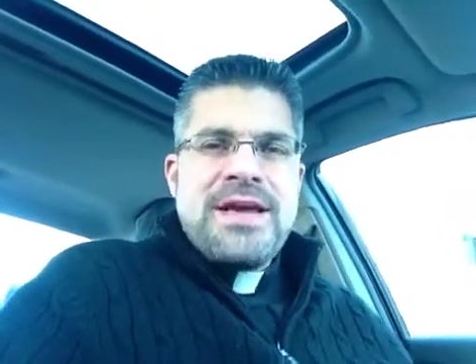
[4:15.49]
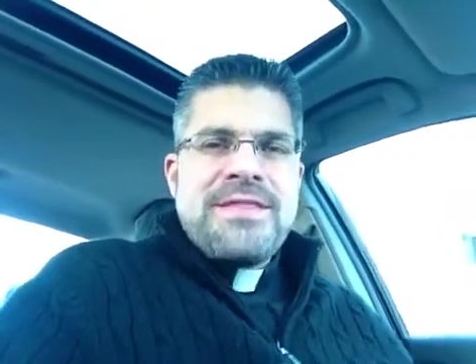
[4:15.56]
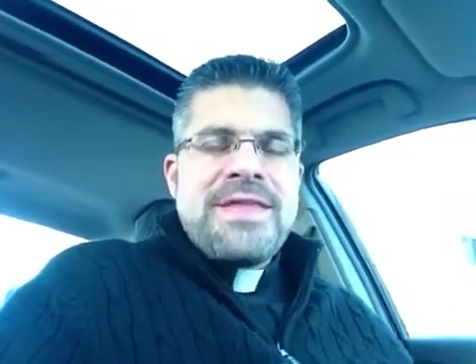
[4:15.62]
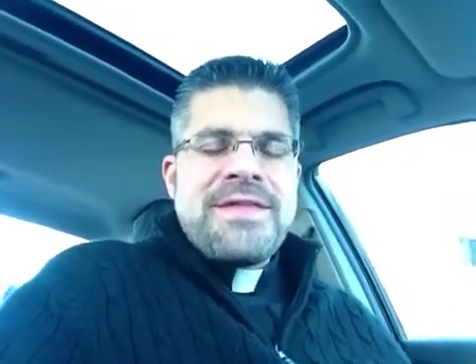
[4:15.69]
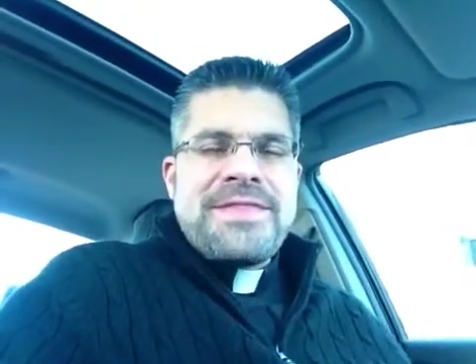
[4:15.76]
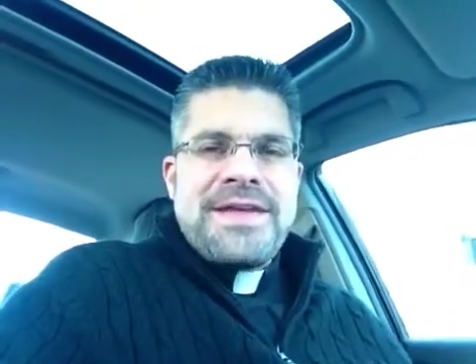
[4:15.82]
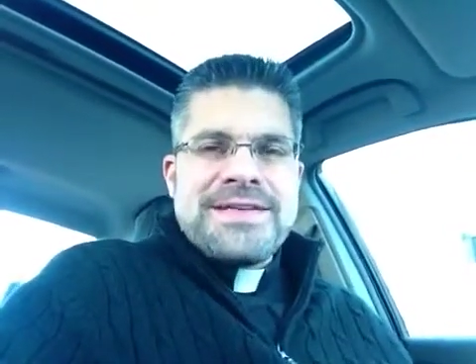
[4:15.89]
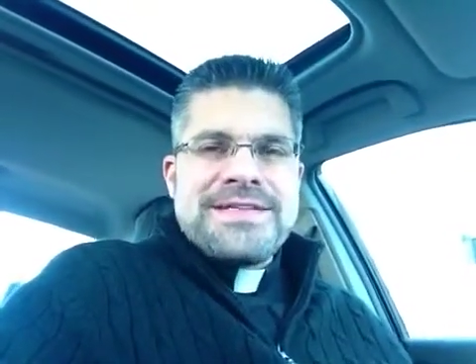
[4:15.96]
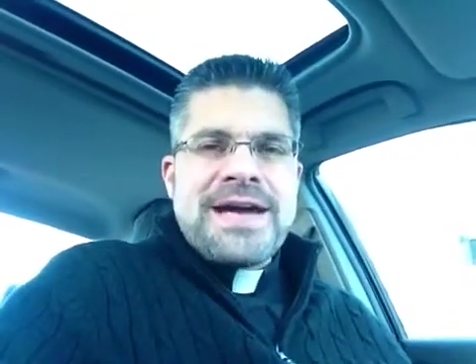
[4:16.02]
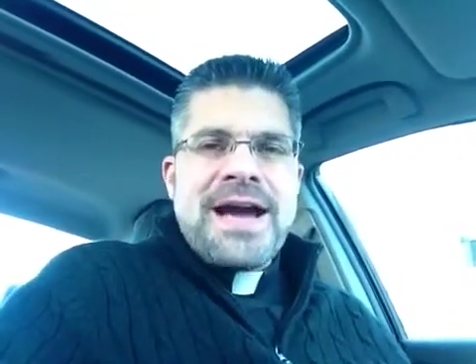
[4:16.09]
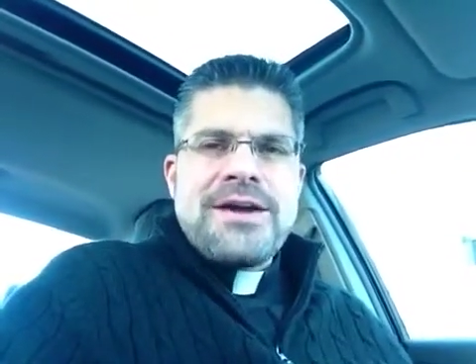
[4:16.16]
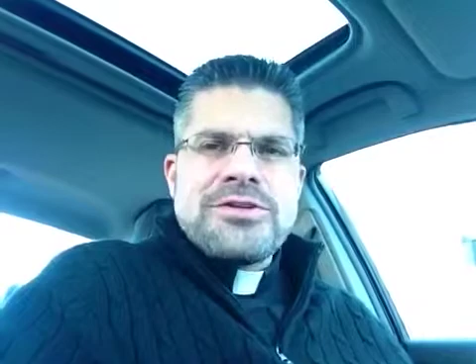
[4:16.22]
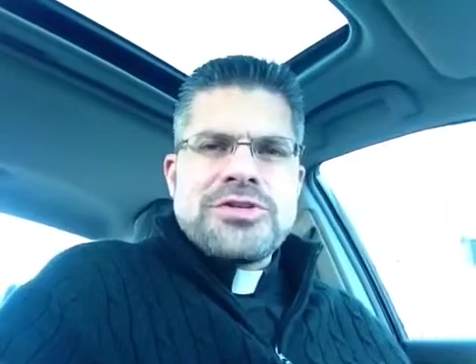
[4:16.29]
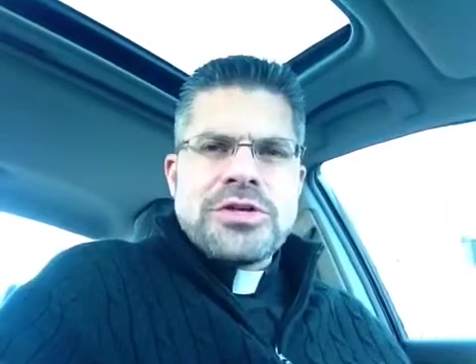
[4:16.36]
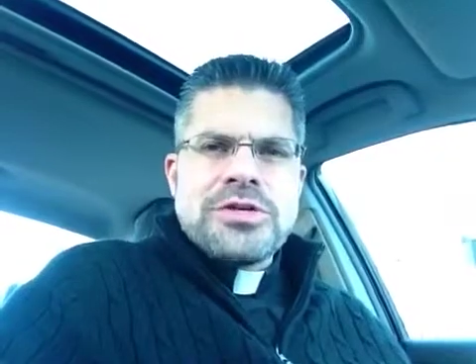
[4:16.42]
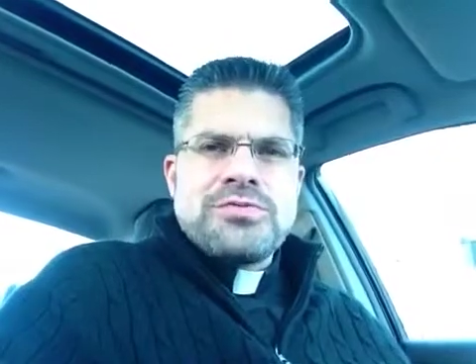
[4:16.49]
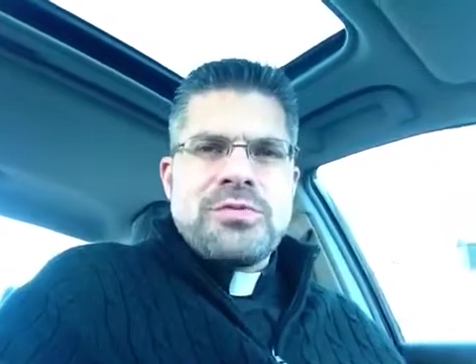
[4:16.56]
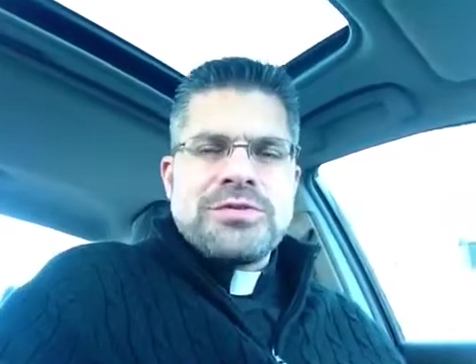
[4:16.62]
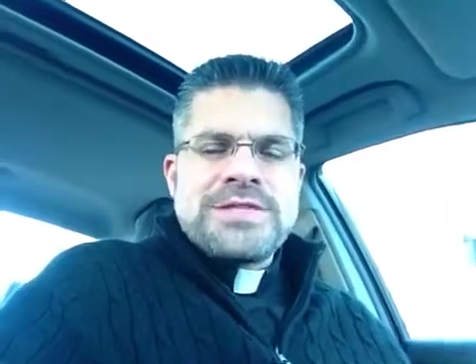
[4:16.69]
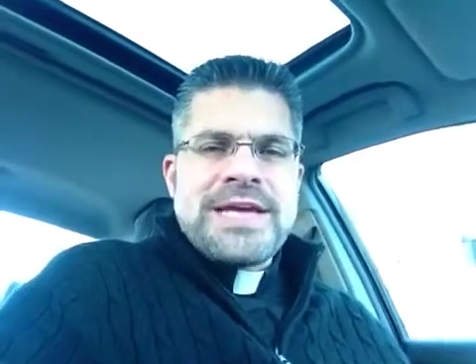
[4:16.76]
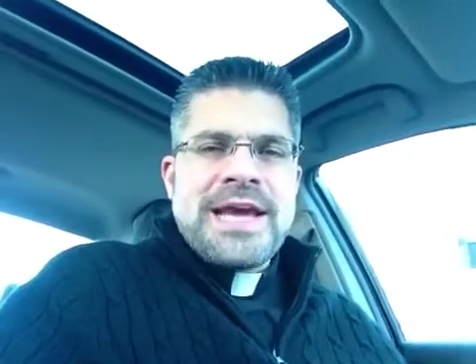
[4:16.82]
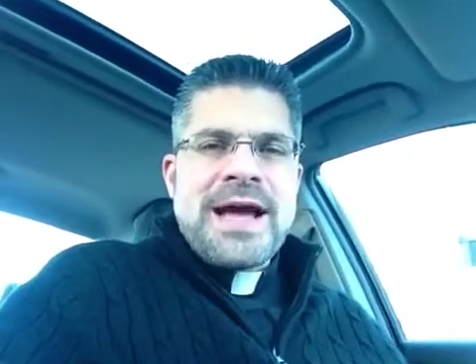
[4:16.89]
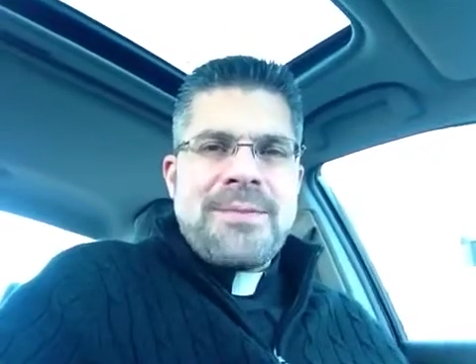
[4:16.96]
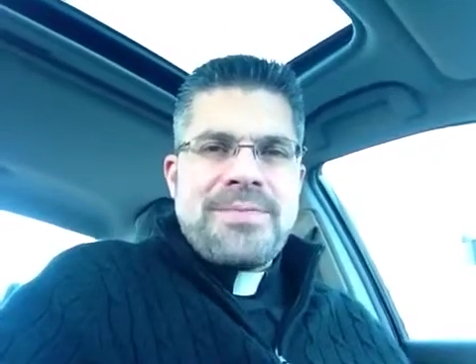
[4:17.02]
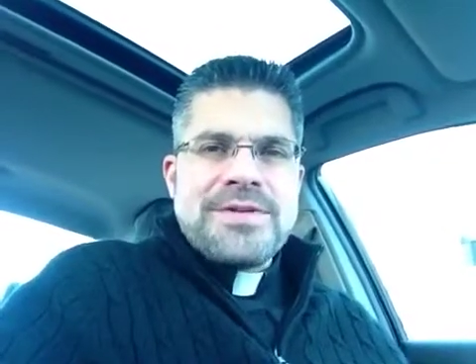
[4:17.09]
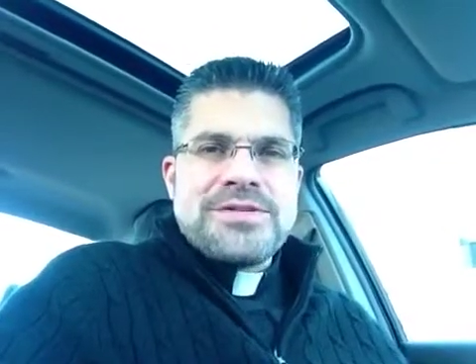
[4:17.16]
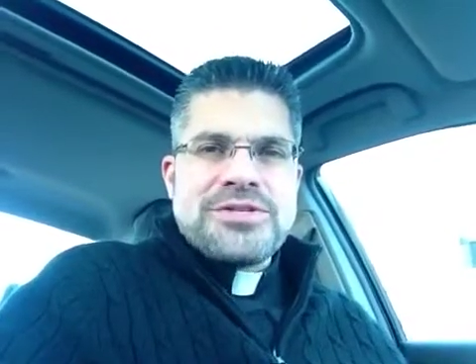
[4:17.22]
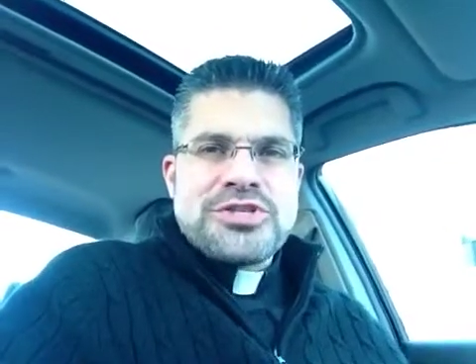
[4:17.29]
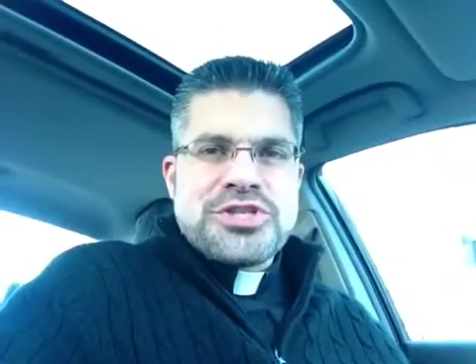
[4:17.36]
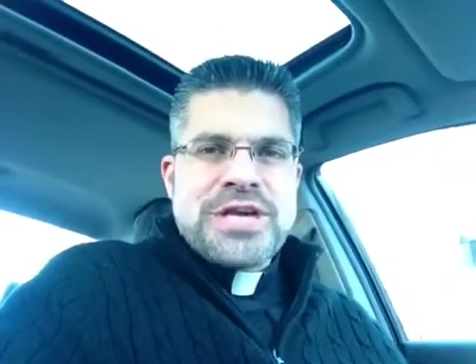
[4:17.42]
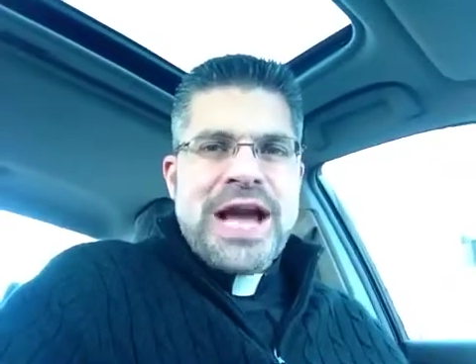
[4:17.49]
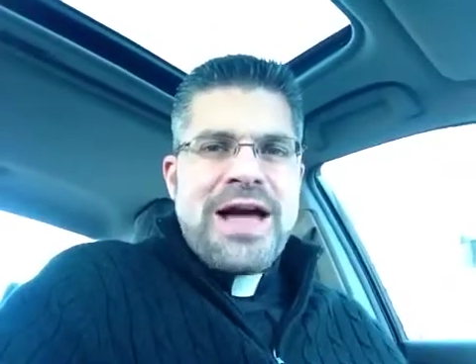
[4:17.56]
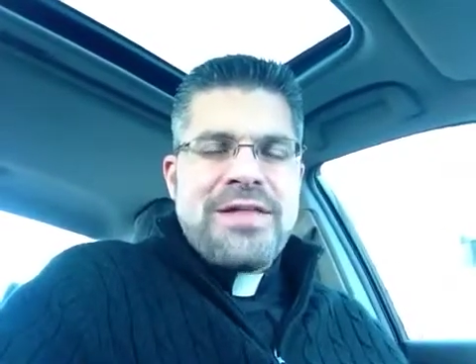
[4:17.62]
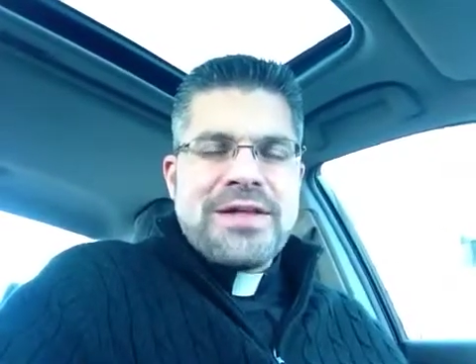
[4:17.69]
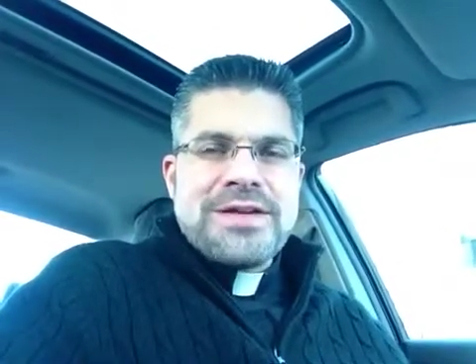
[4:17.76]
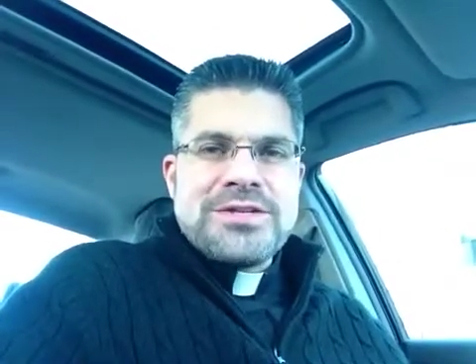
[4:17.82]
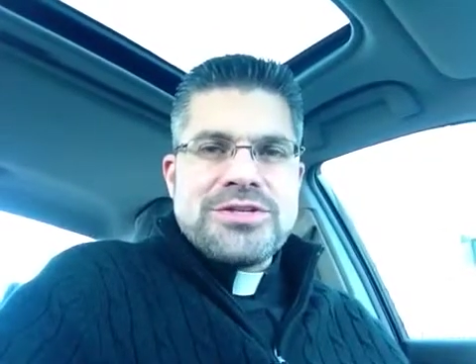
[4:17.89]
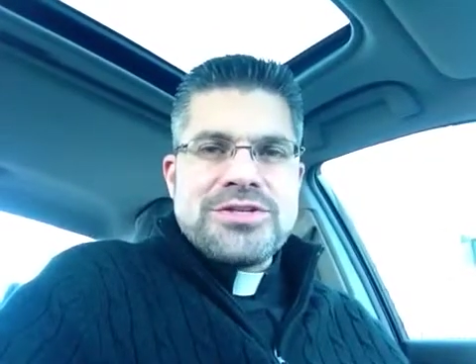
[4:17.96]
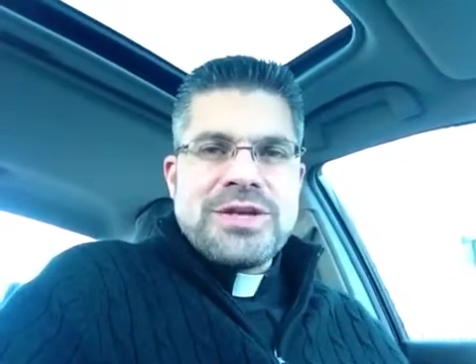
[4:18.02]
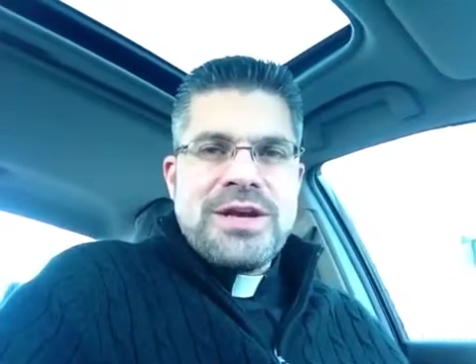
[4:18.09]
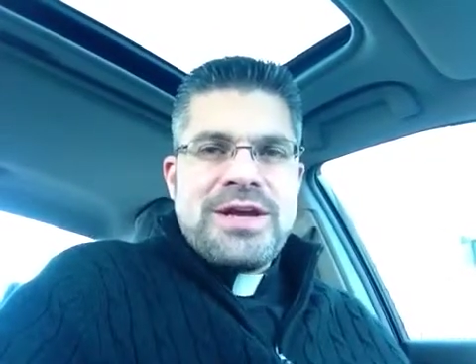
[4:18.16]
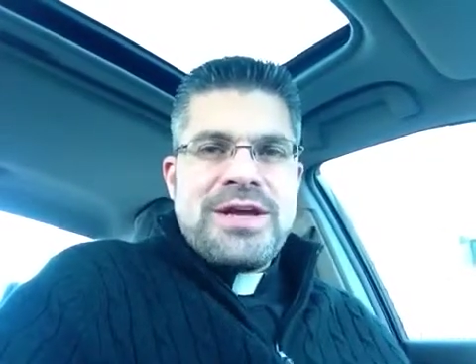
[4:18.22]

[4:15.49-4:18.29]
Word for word: that the entire church will take up this challenge,